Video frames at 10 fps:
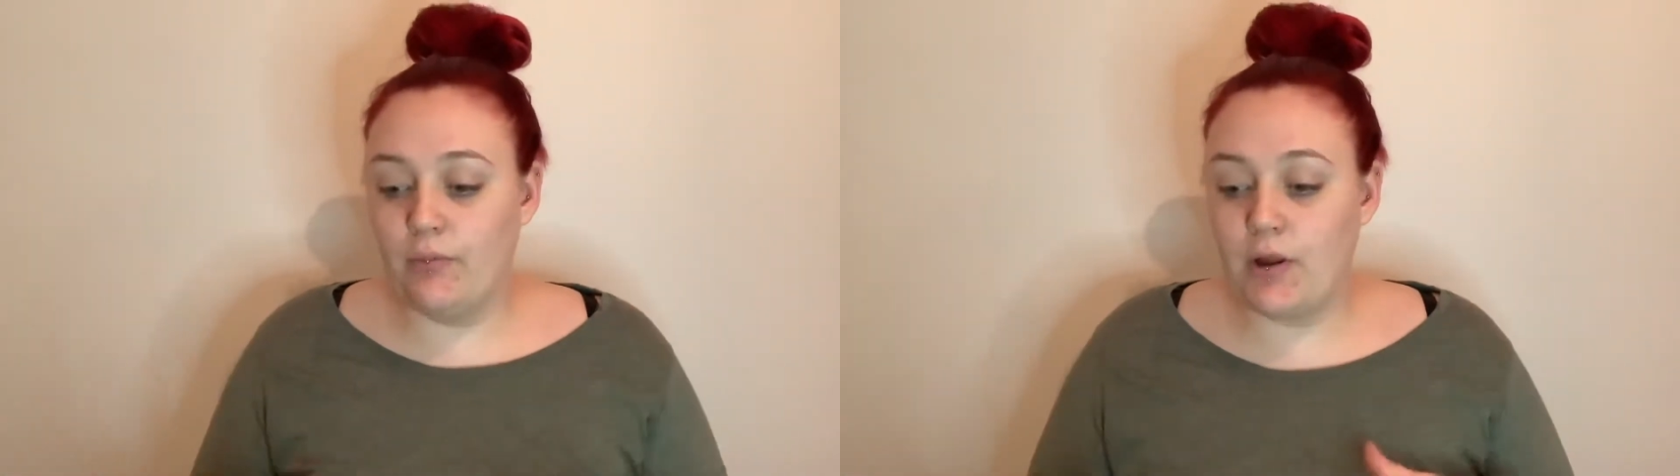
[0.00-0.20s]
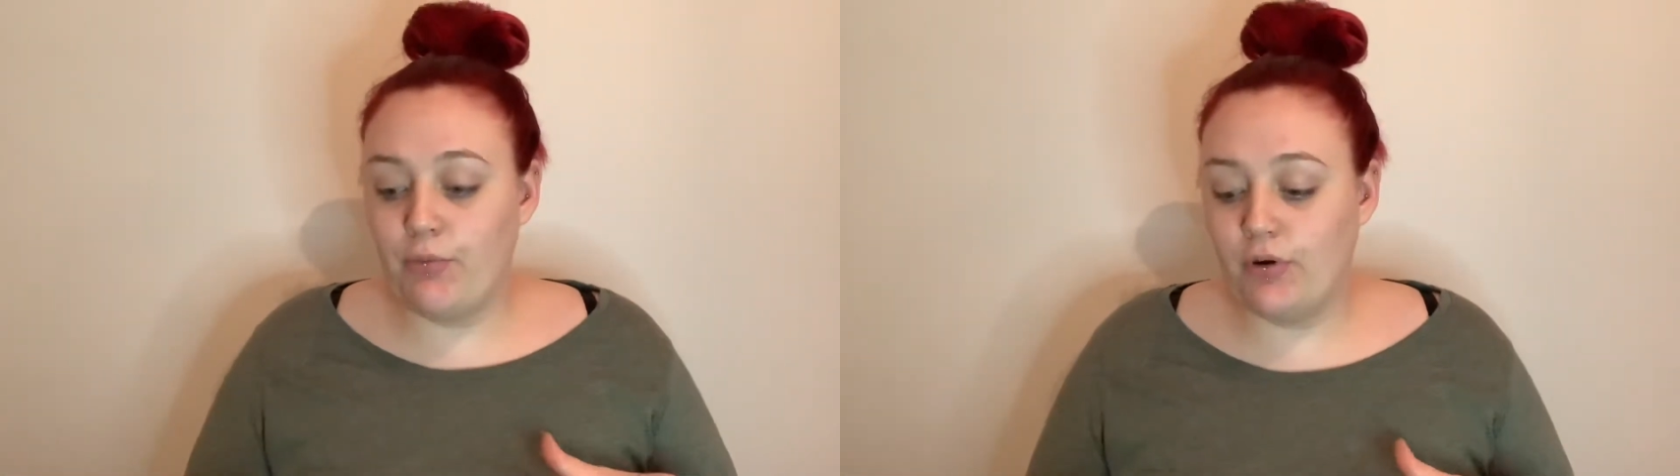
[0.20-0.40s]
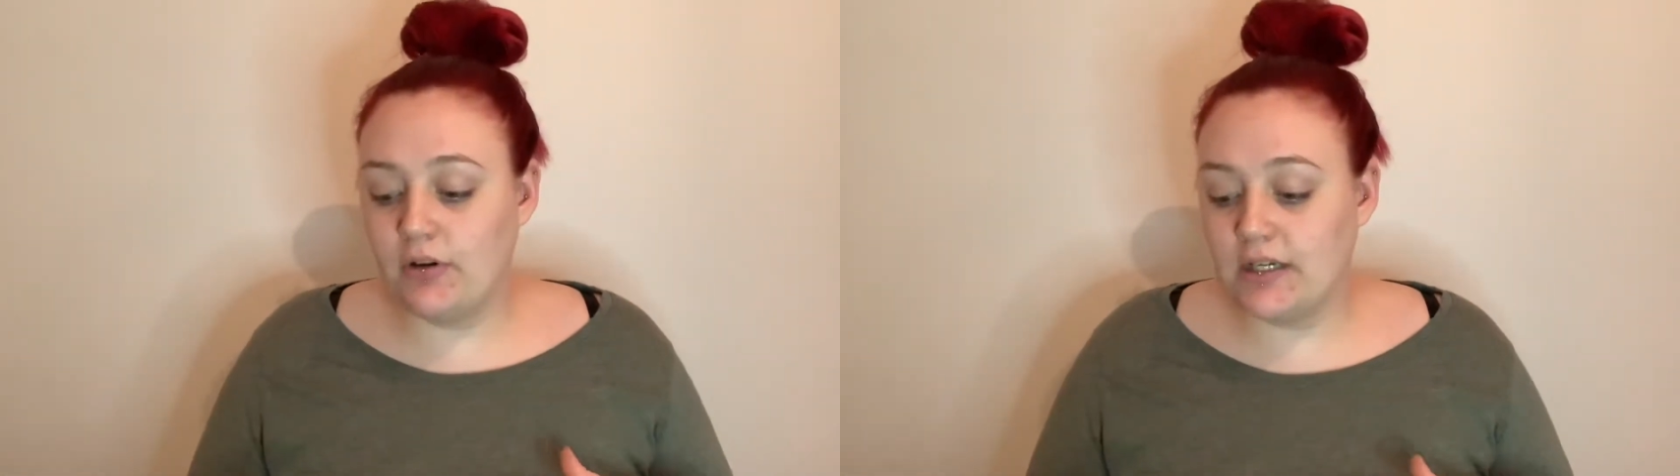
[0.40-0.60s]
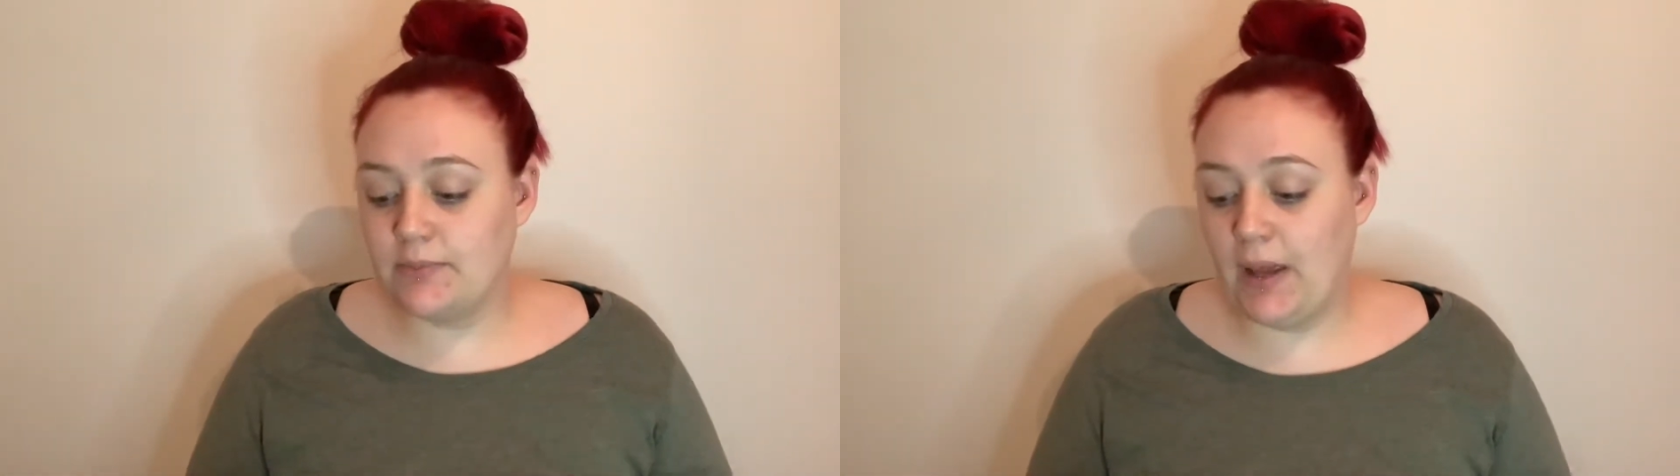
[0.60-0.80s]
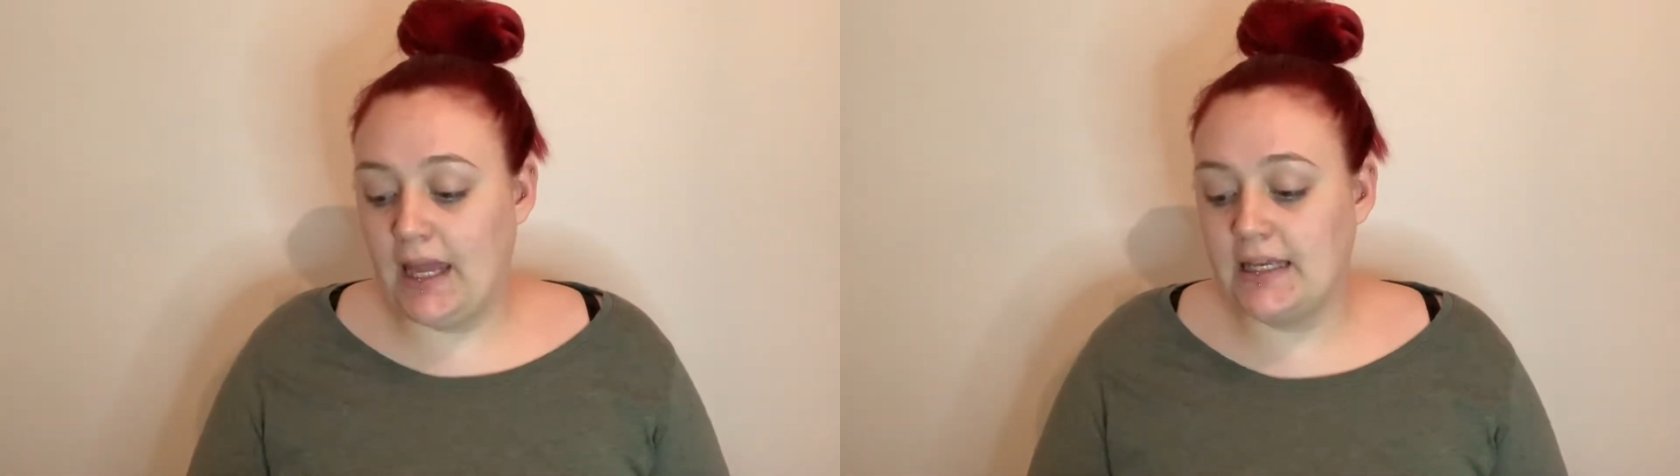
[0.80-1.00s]
my products
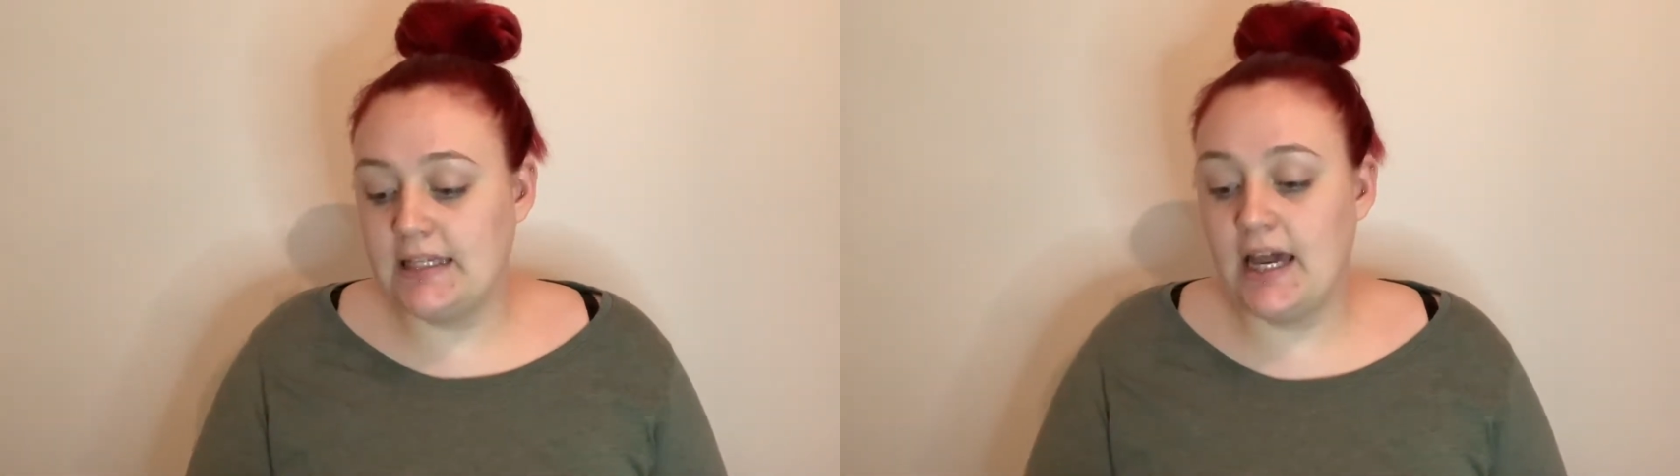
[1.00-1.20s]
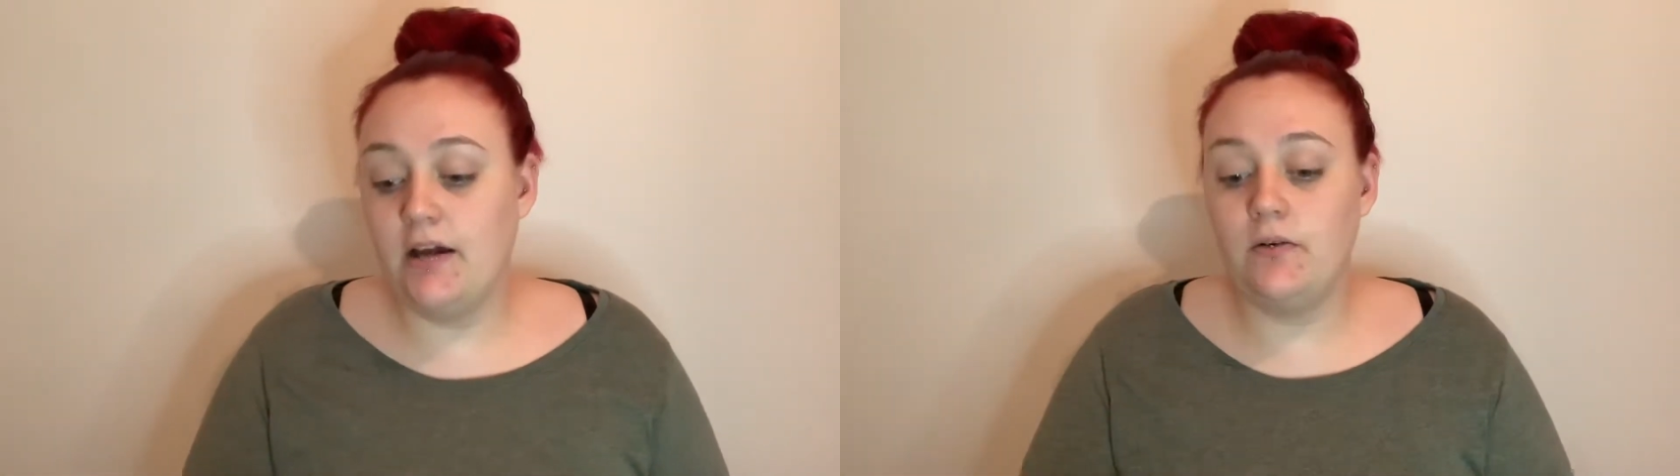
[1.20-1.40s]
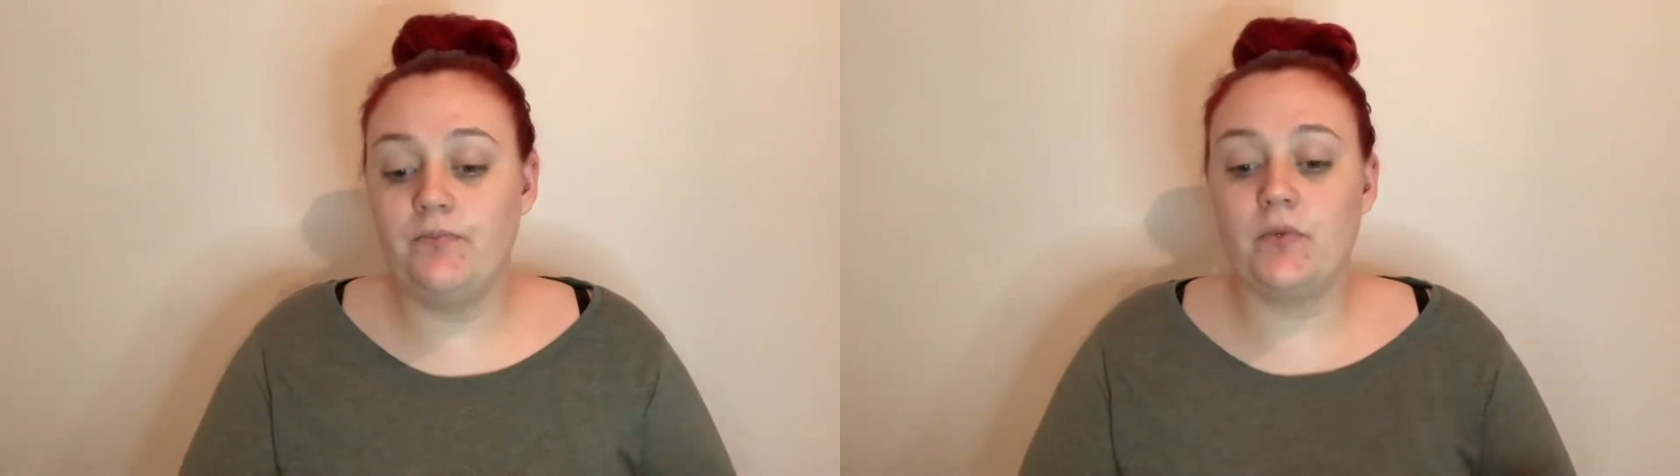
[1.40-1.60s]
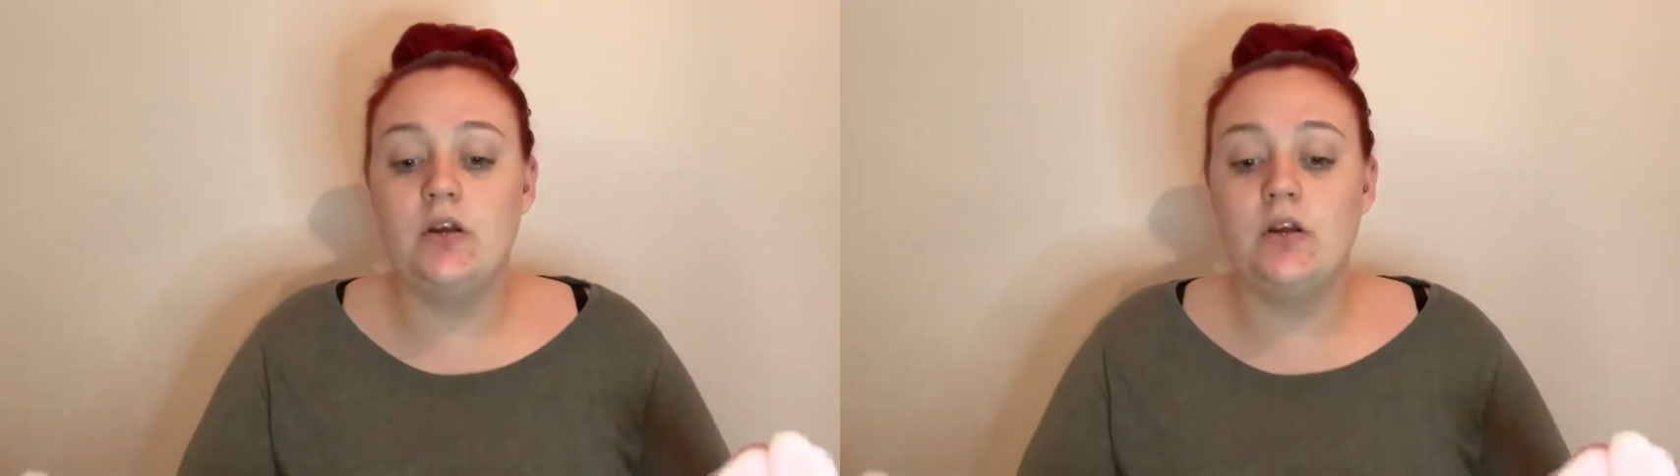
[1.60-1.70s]
picked out